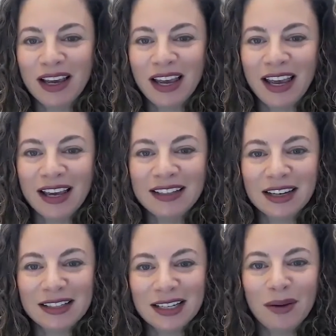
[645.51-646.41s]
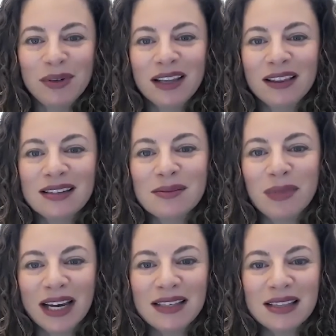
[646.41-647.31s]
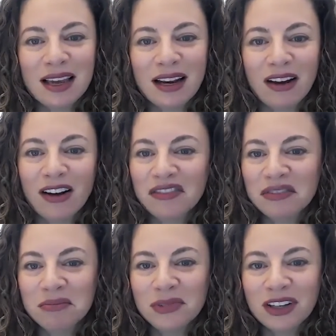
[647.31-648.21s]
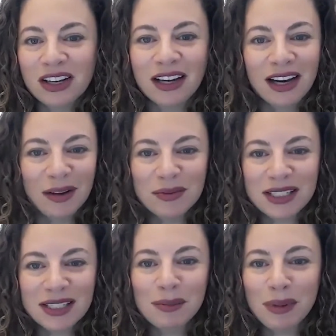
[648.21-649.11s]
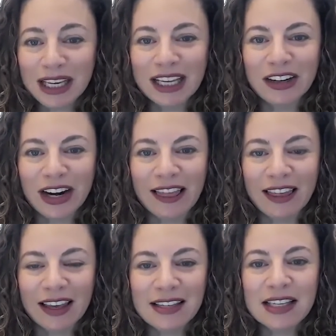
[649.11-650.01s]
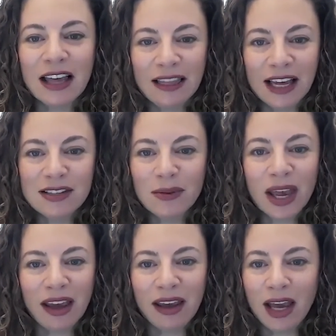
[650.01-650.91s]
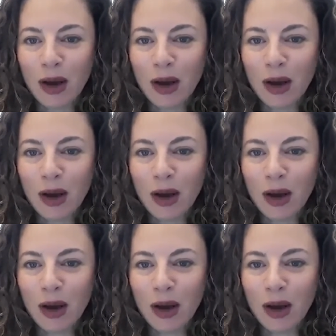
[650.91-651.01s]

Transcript: and adopting this mindset of, look, I'm just a beginner at this, and that's okay.